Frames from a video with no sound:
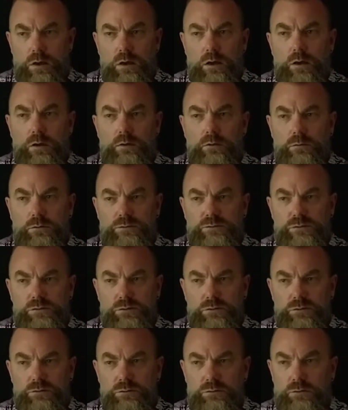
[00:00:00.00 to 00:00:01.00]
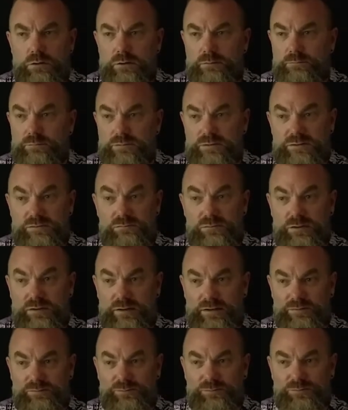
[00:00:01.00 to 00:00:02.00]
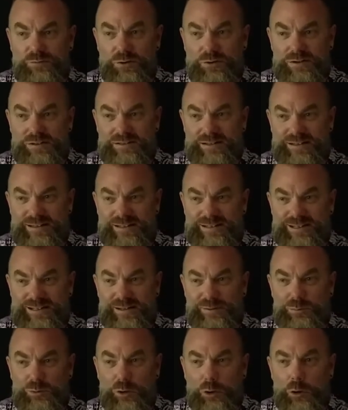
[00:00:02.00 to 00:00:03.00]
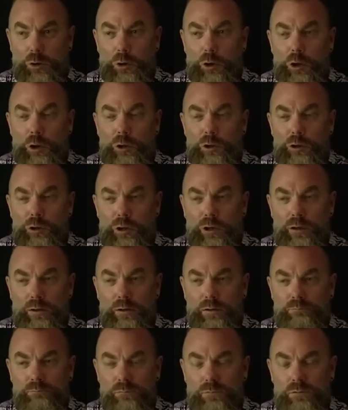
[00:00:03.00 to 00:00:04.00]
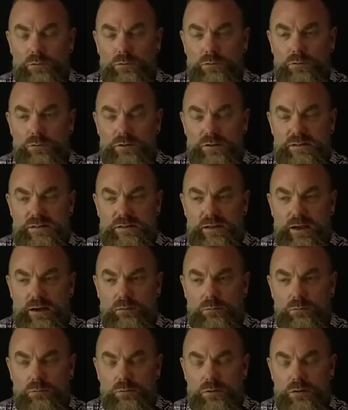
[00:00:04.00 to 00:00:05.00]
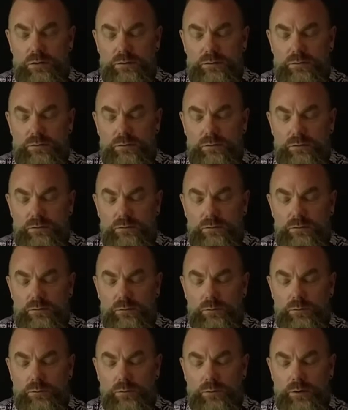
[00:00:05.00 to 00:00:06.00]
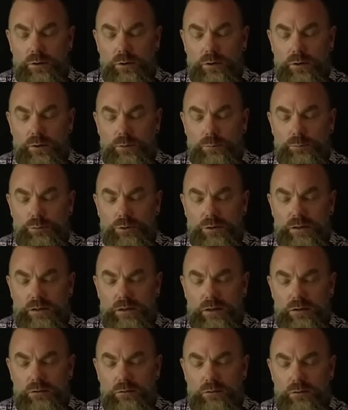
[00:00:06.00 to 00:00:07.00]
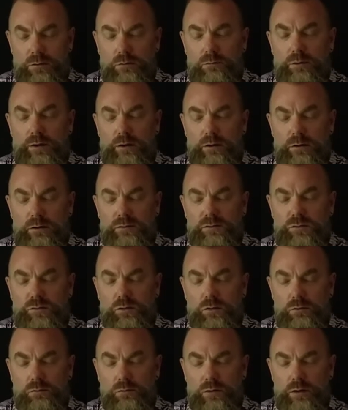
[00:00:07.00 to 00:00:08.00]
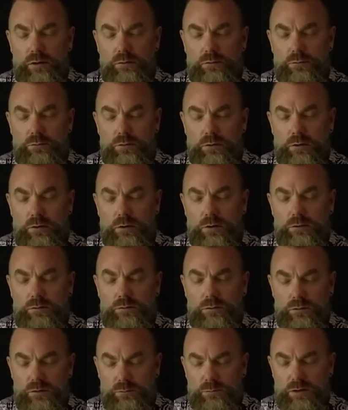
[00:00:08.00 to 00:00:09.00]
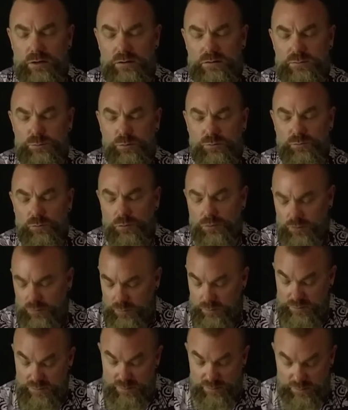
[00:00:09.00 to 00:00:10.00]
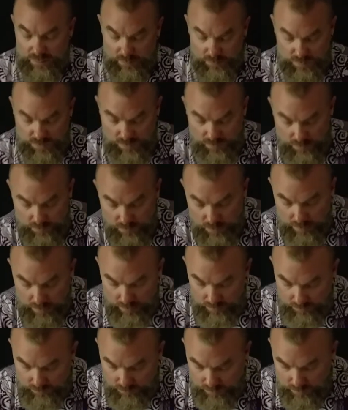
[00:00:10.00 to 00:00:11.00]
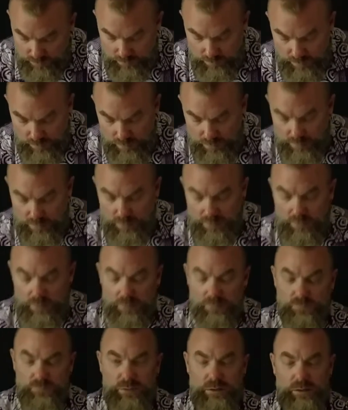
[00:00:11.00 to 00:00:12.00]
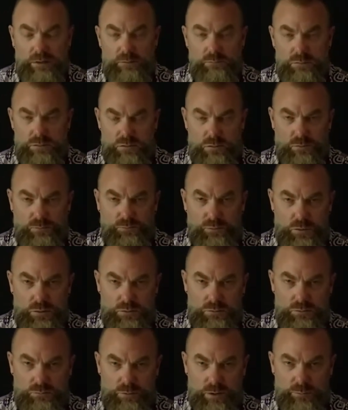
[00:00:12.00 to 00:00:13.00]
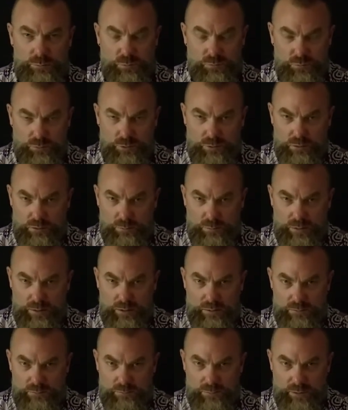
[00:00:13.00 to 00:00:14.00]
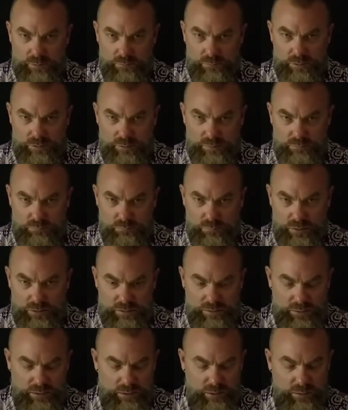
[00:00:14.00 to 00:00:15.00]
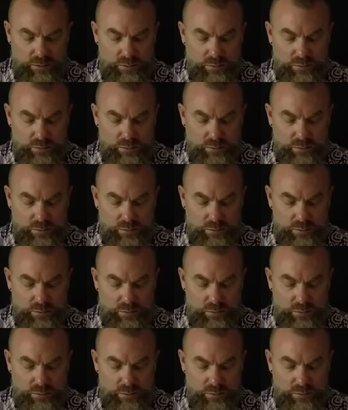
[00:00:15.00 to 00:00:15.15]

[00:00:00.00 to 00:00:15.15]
And also, I'm really focused on sleep here. Notice what you're bringing in your awareness around 30 minutes before you go to sleep. So if you're fiddling with your phone right before you go to bed, you might want to rethink